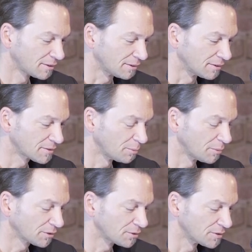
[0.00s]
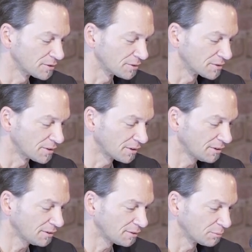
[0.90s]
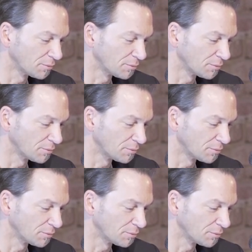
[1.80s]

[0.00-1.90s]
Okay, let's come back to this in a second.